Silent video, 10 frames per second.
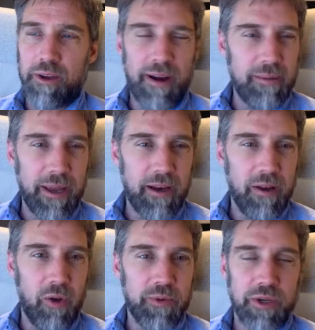Great Men
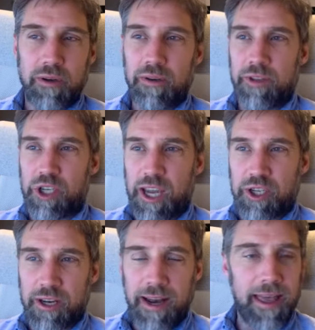option, the change
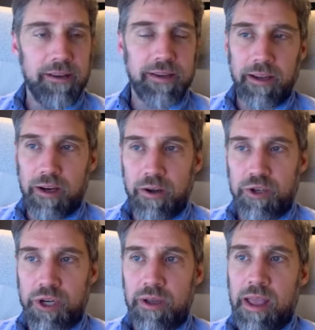in land,
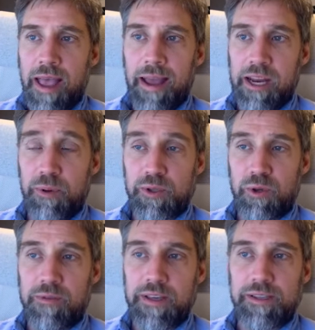enclosure, and he puts
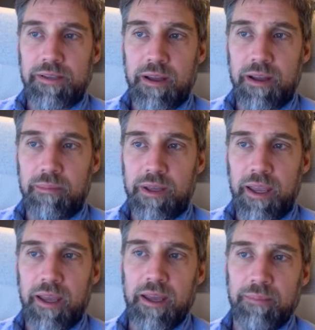all of this
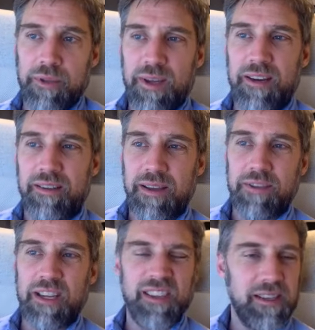in between
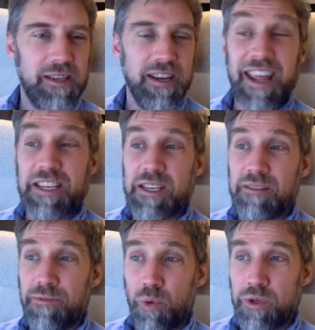1760 and
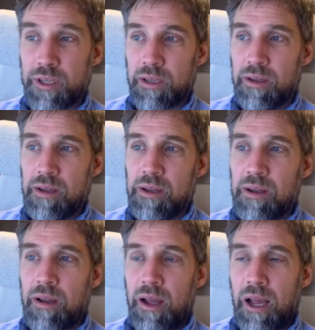1840.
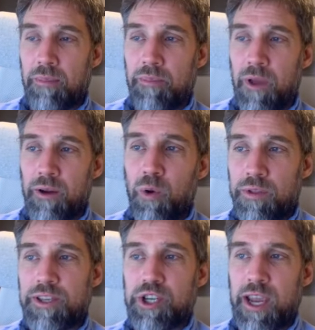And all
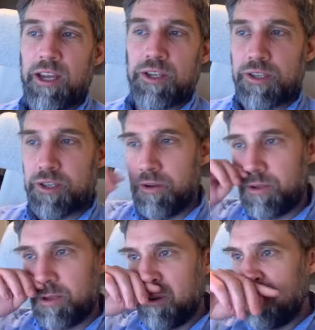this change is due
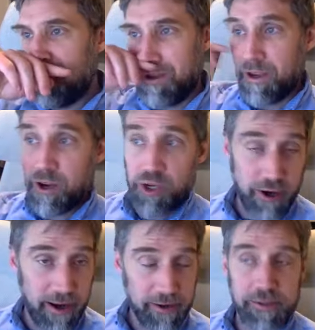to the Enclosure
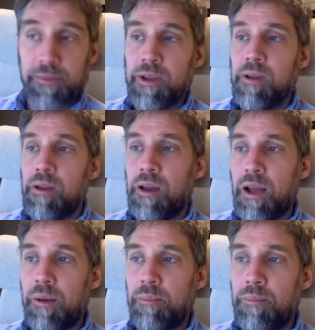Acts.
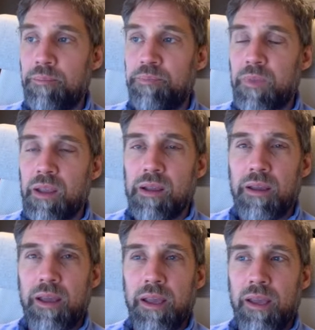
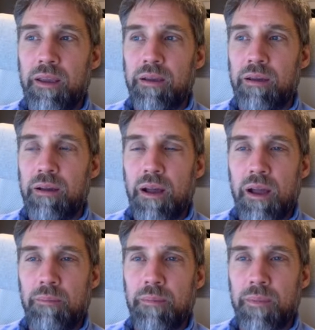He
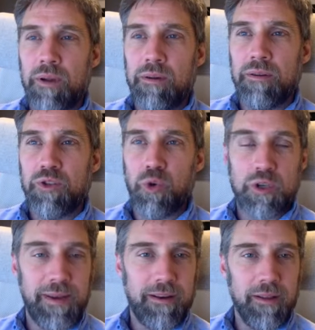talked
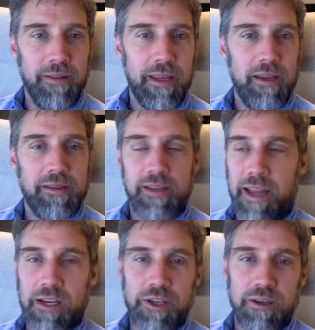about the
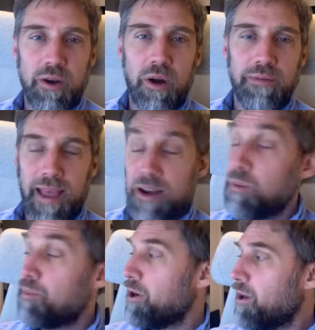selection of
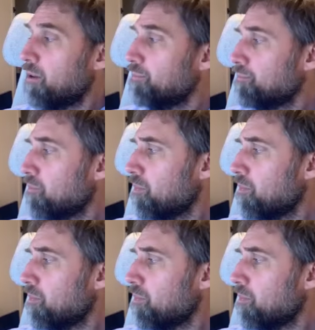animal breeding.